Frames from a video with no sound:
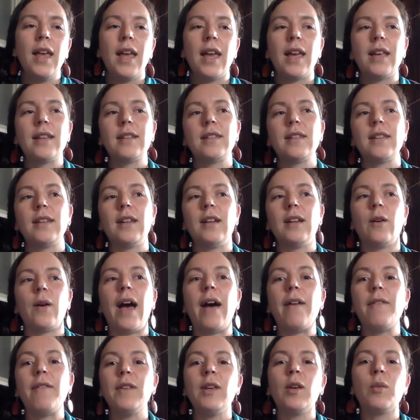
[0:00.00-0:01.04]
is,
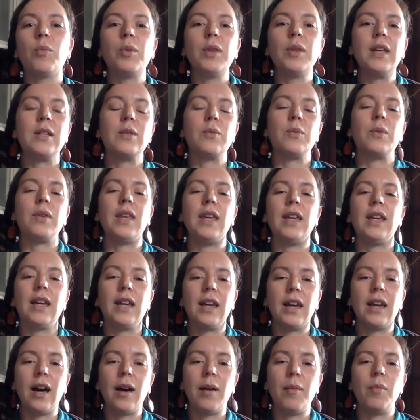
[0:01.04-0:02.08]
having a place where they
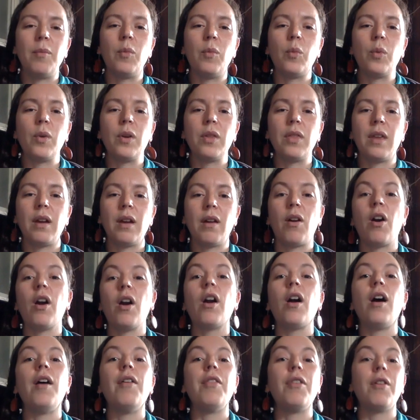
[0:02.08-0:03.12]
can come where there
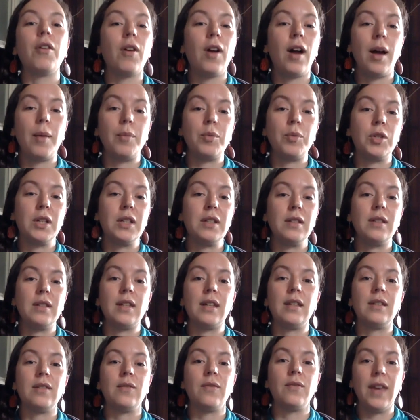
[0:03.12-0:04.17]
are other options
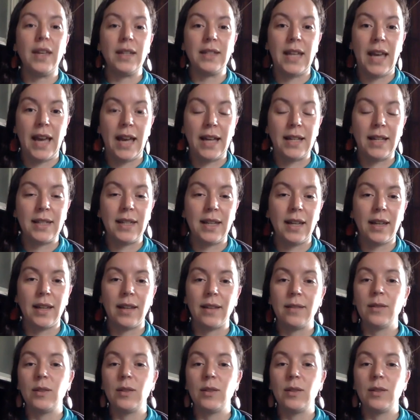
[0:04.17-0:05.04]
is fantastic.